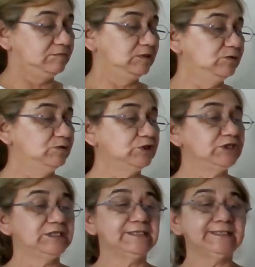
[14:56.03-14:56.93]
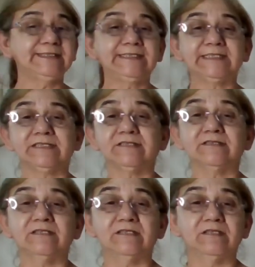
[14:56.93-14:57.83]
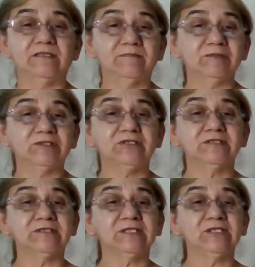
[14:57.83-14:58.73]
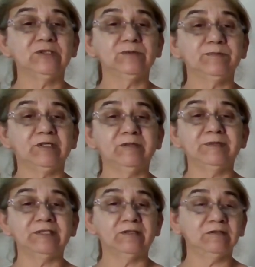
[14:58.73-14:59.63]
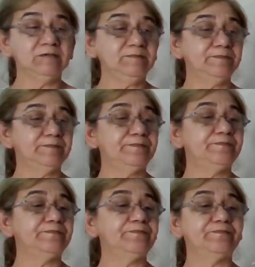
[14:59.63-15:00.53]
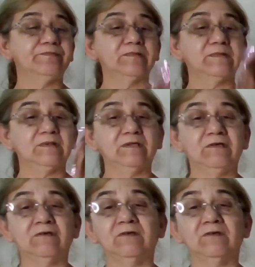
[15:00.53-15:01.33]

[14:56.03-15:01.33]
who she is. She's a cute Barbie doll. I don't